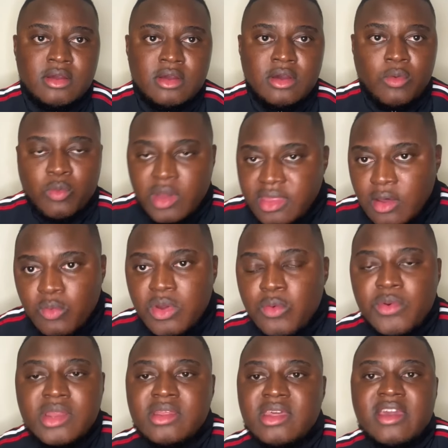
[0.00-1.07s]
Whether we
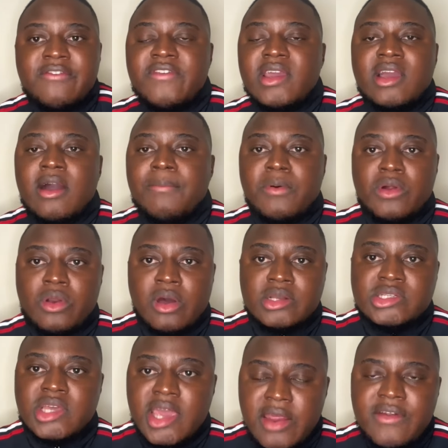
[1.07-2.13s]
win the FA Cup or not,
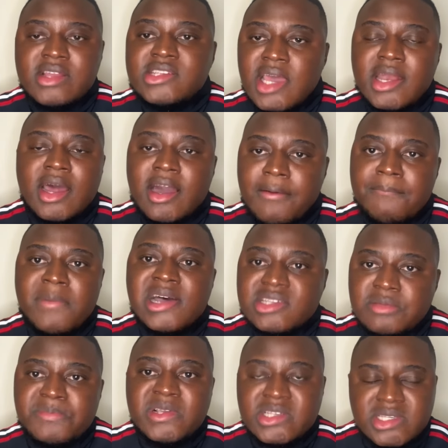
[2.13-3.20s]
Erik ten Hag must
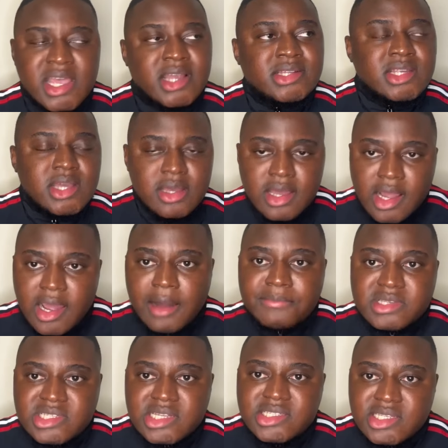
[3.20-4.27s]
be sacked come
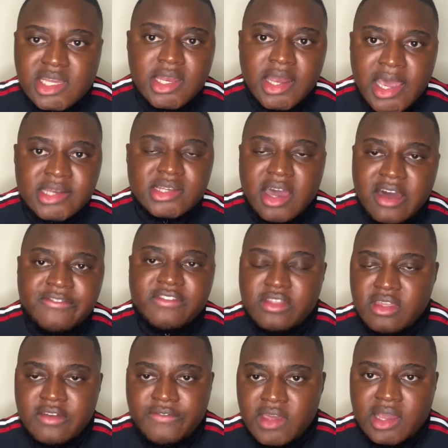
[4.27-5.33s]
Saturday night after the
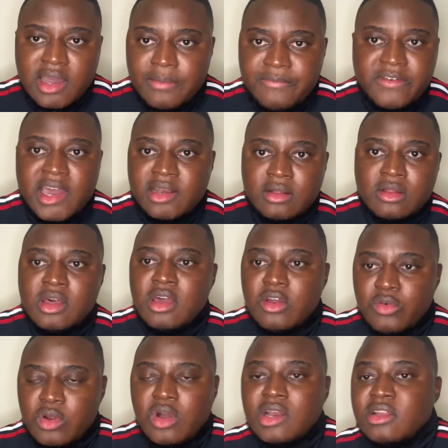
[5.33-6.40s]
FA Cup final.
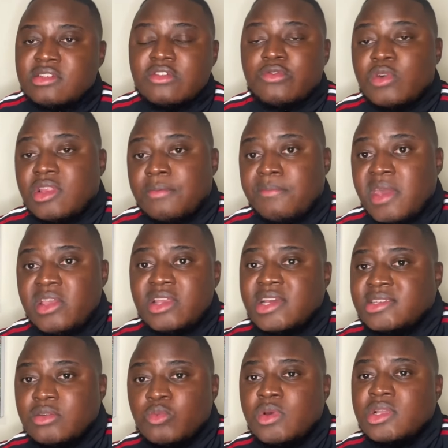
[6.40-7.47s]
Regardless of whether Man
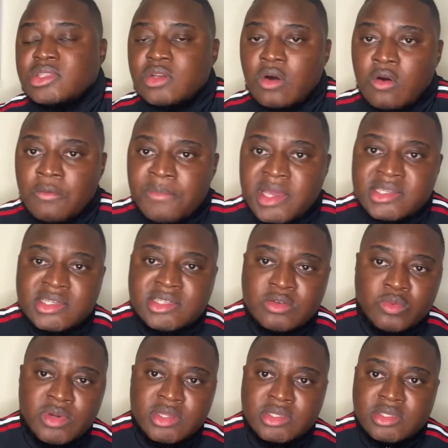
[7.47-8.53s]
United wins or Man City
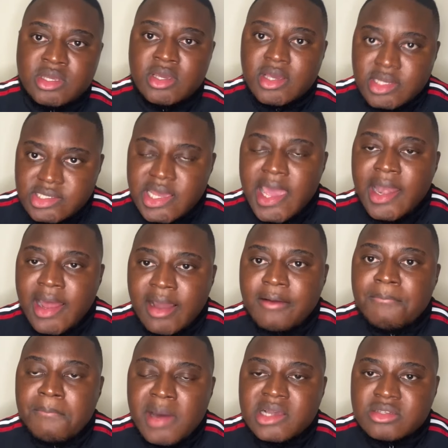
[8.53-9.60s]
wins, Ten Hag
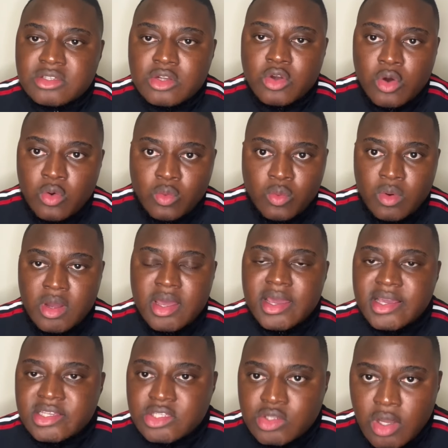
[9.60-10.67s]
must go.
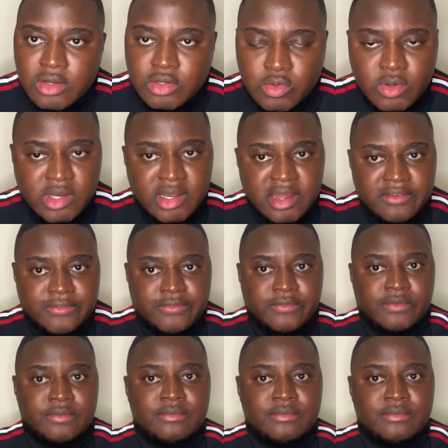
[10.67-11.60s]
He's not good enough.